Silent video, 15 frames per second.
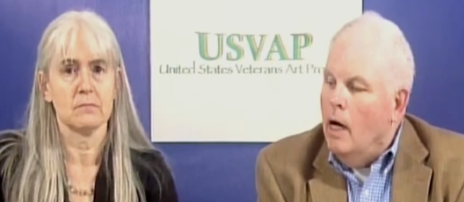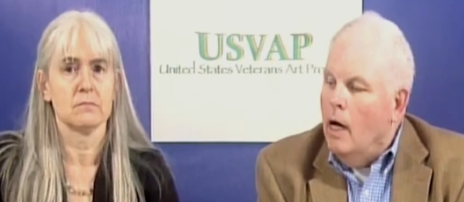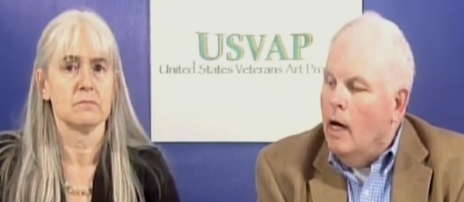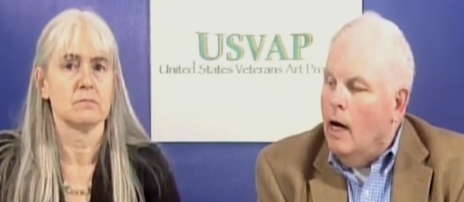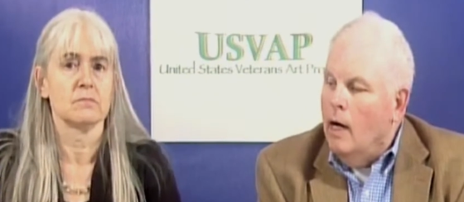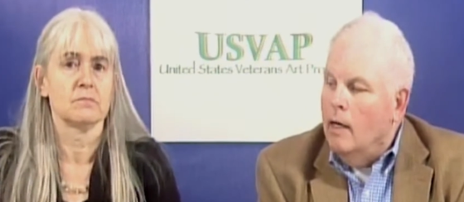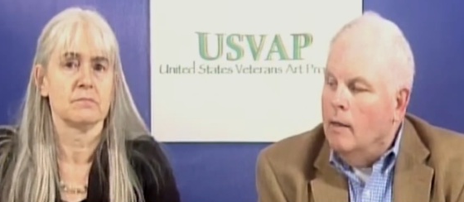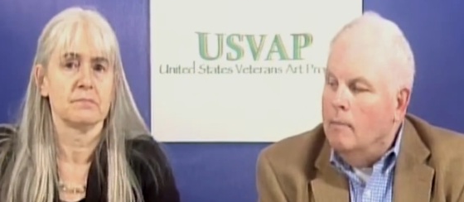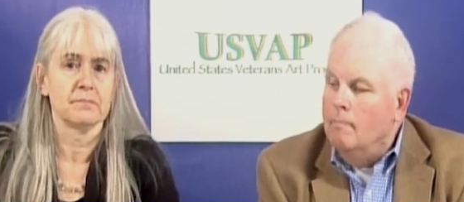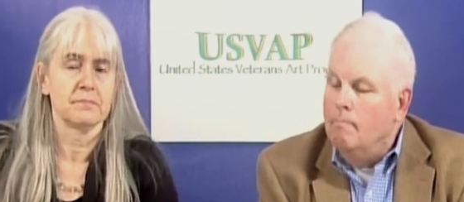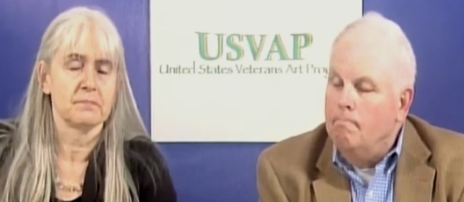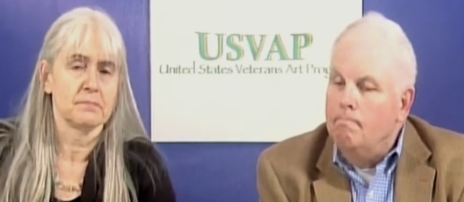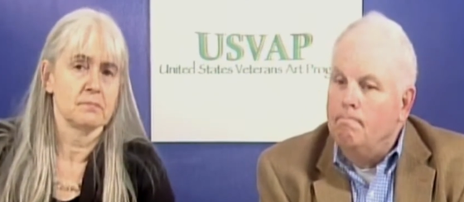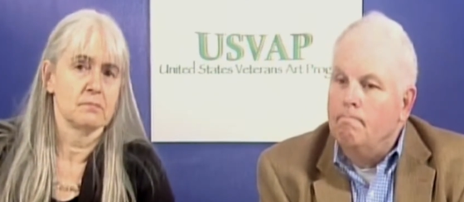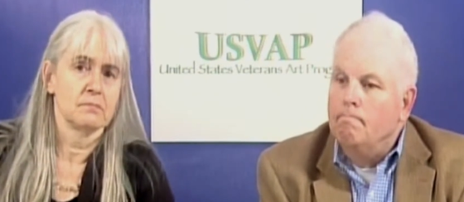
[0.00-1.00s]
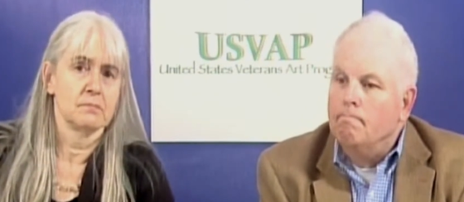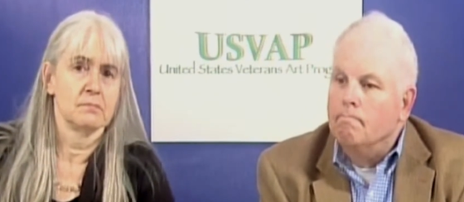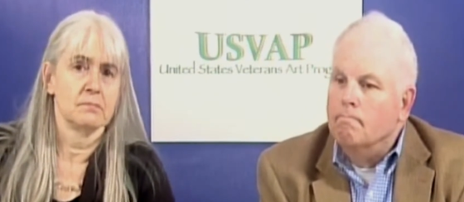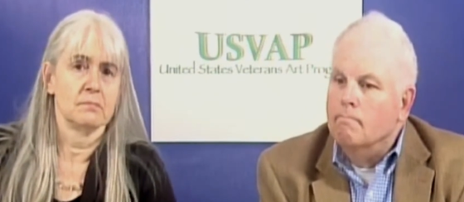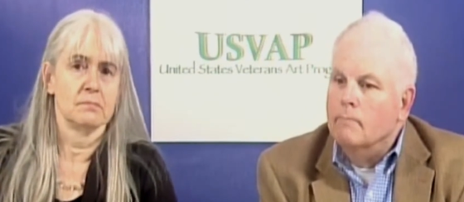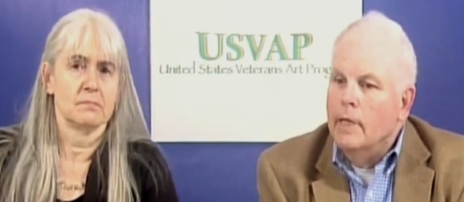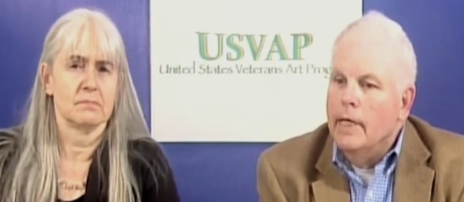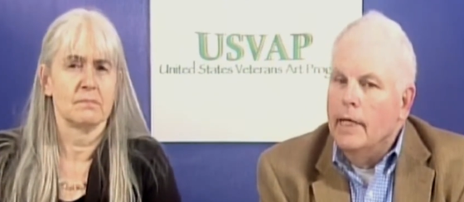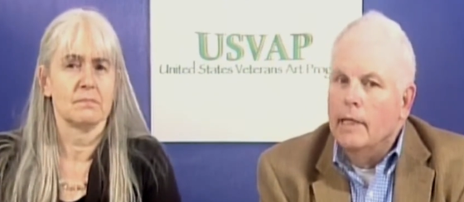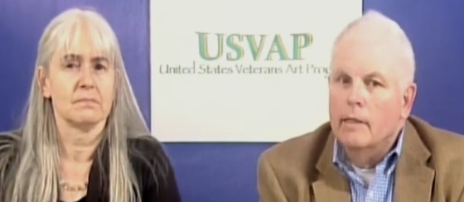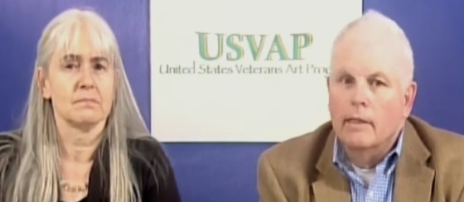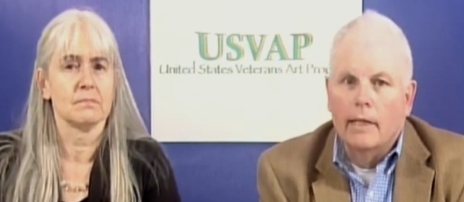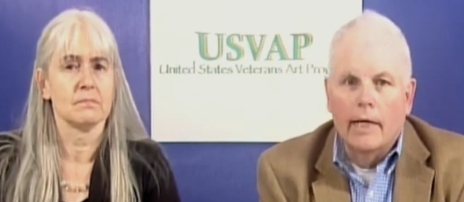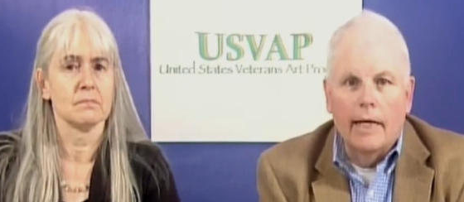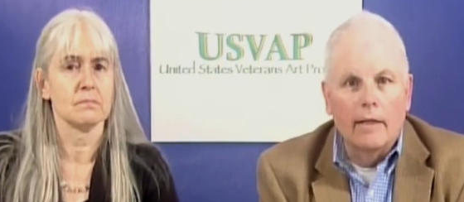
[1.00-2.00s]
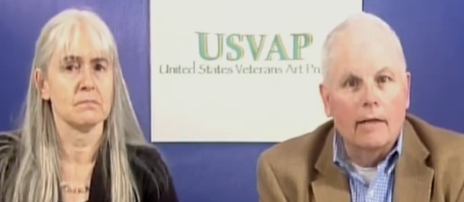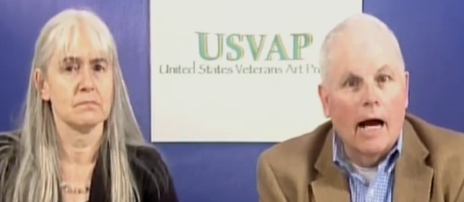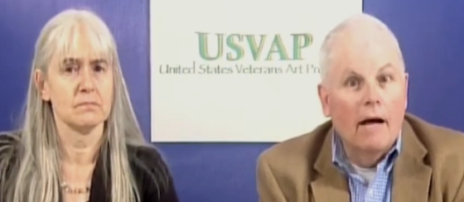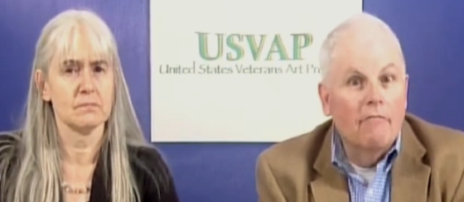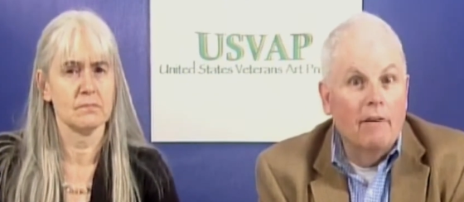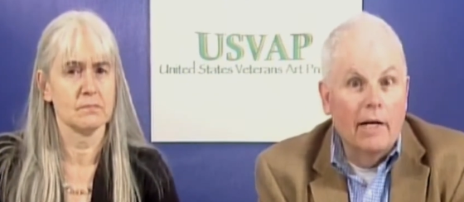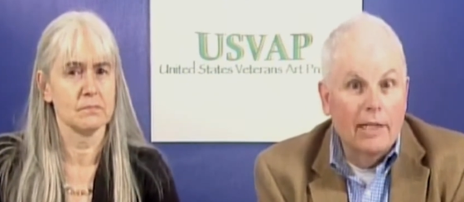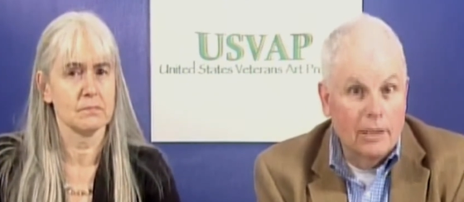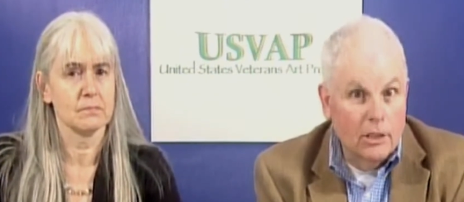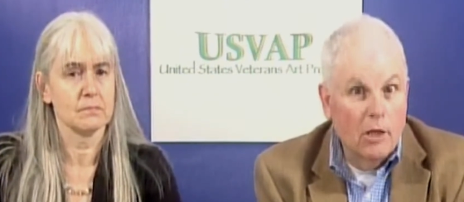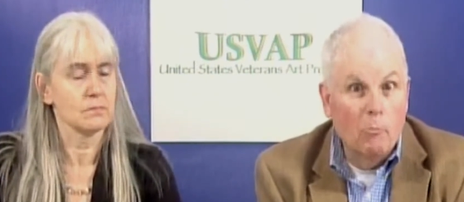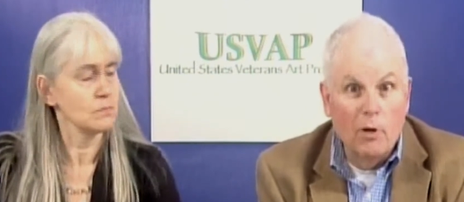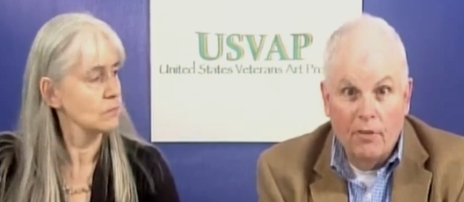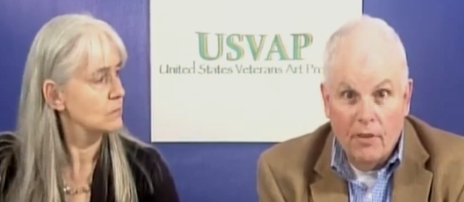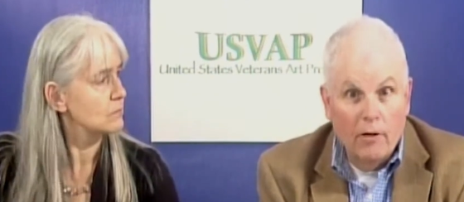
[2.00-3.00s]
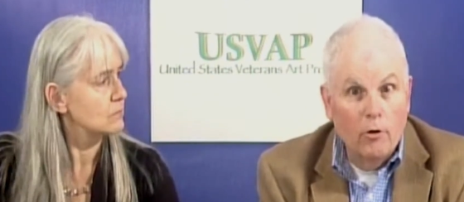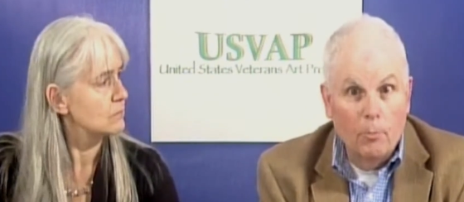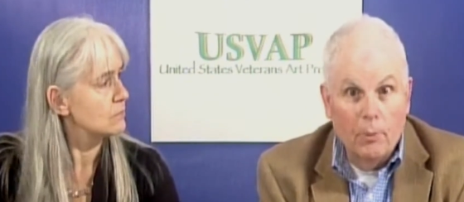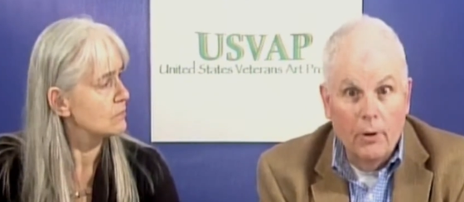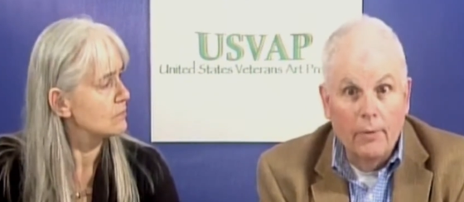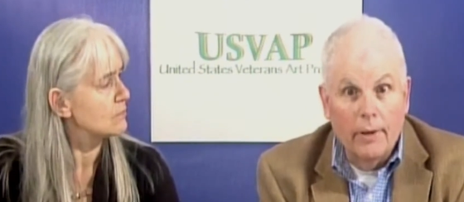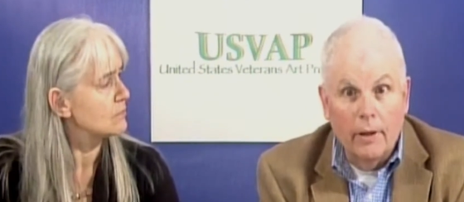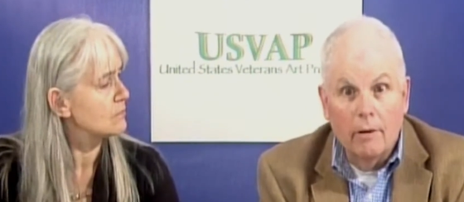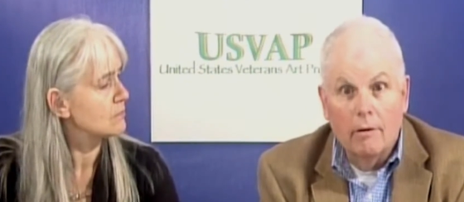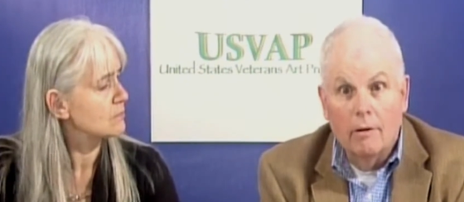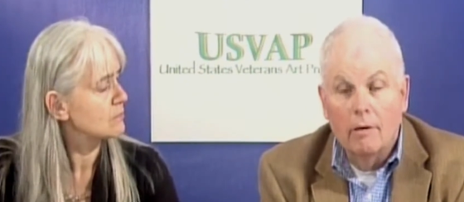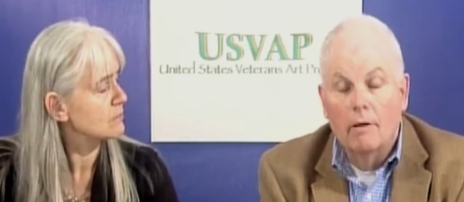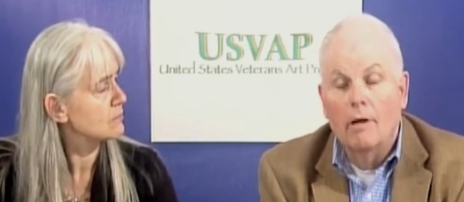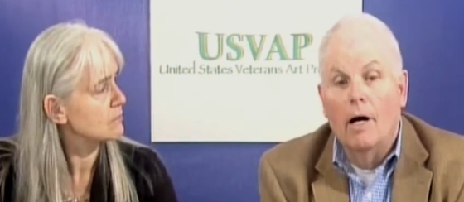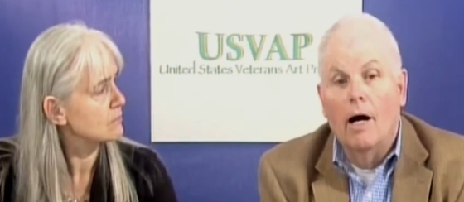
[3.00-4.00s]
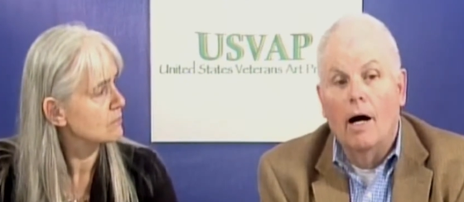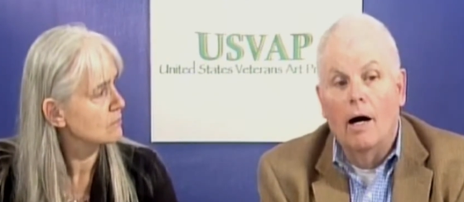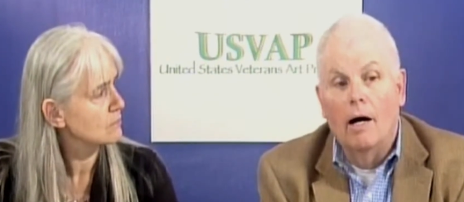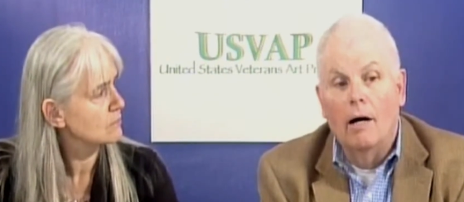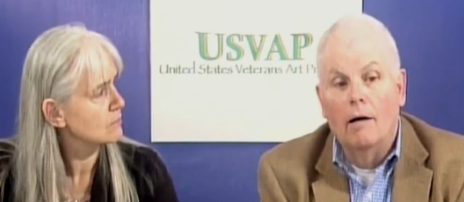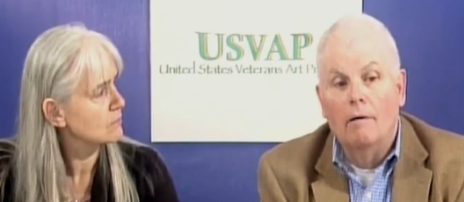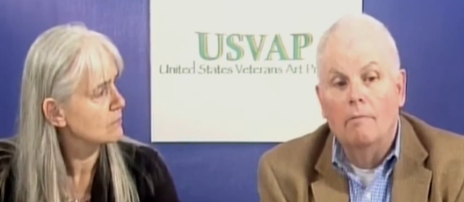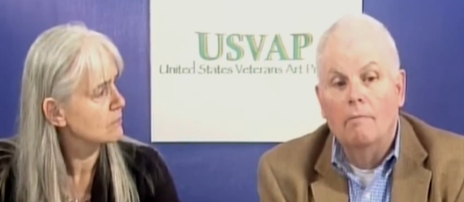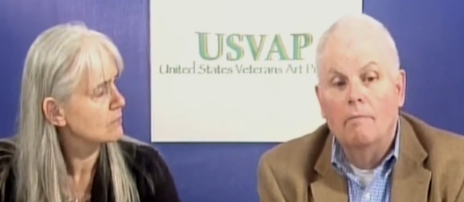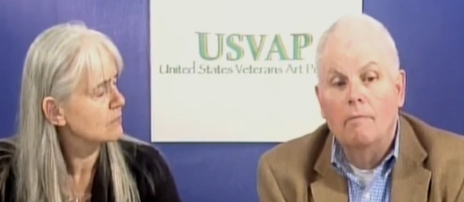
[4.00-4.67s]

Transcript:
Speaker 1: I find it somewhat therapeutic. I